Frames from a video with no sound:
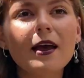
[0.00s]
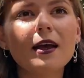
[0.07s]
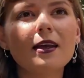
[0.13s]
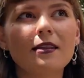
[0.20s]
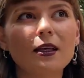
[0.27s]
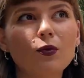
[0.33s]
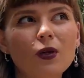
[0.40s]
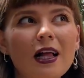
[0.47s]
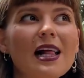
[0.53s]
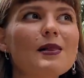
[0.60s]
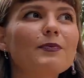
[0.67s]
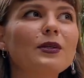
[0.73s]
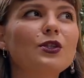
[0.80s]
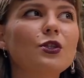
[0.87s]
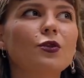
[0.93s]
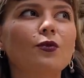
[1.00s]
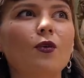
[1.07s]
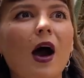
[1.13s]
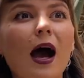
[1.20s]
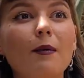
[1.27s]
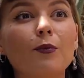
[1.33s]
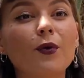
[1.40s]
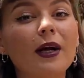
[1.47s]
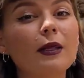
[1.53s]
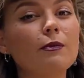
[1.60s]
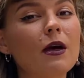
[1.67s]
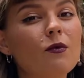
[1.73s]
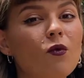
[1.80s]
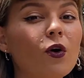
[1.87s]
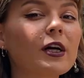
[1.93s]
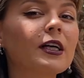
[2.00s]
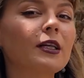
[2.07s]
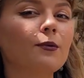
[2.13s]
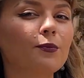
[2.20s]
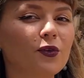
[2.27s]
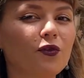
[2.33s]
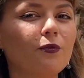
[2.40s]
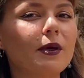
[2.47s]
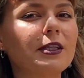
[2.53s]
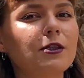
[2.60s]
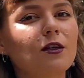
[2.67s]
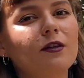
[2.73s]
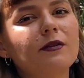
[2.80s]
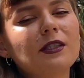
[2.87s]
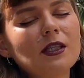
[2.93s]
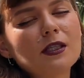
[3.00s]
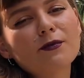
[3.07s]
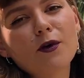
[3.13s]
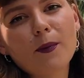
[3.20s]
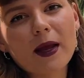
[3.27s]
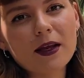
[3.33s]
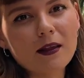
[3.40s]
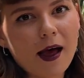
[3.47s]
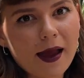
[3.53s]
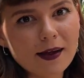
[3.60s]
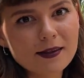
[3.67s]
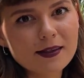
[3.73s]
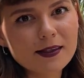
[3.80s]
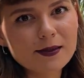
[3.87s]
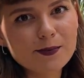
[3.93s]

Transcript: that will help me to upgrade my work and improve my services for my clients.